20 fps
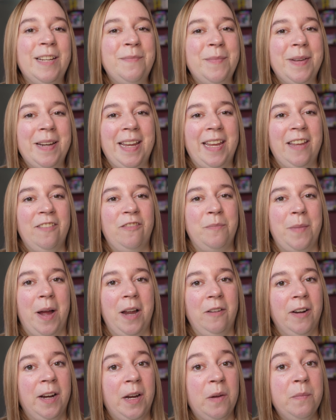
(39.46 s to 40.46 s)
I'm going to give
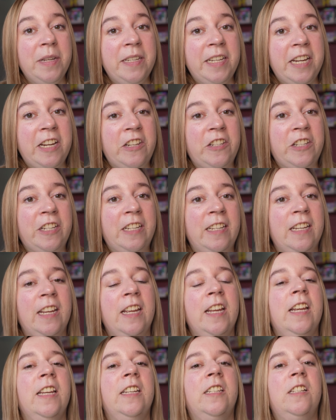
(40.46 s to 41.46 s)
my recommendation
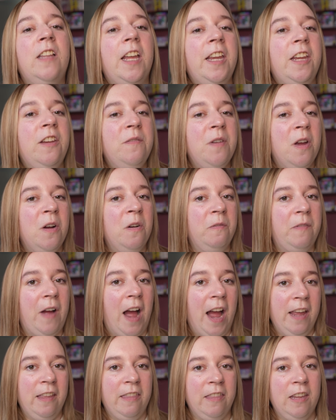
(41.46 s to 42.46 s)
to let you know if
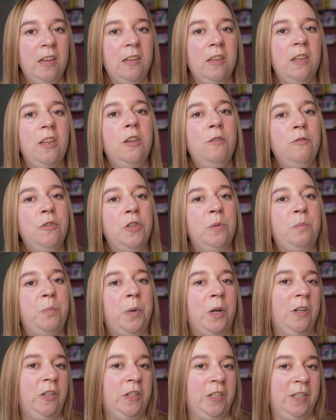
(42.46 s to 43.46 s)
I think you should
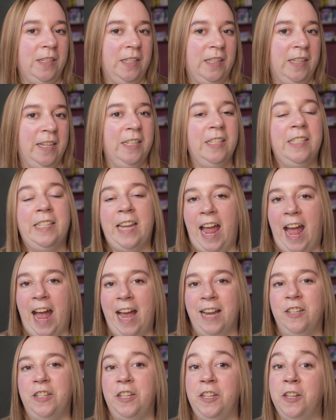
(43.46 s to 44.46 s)
purchase this to
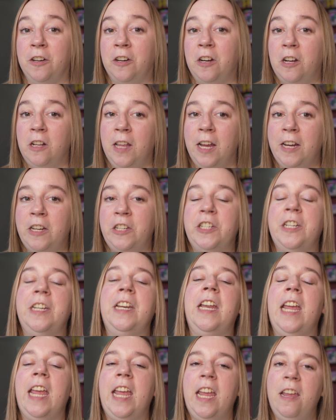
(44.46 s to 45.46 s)
add to your
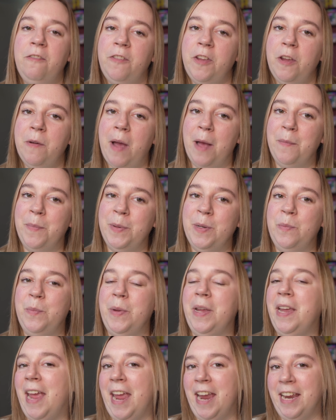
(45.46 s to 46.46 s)
collection if you happen to
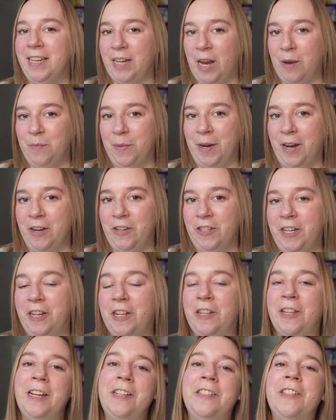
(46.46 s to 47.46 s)
be a Tamagotchi
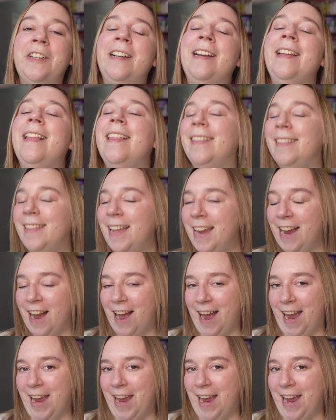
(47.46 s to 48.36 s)
collector like I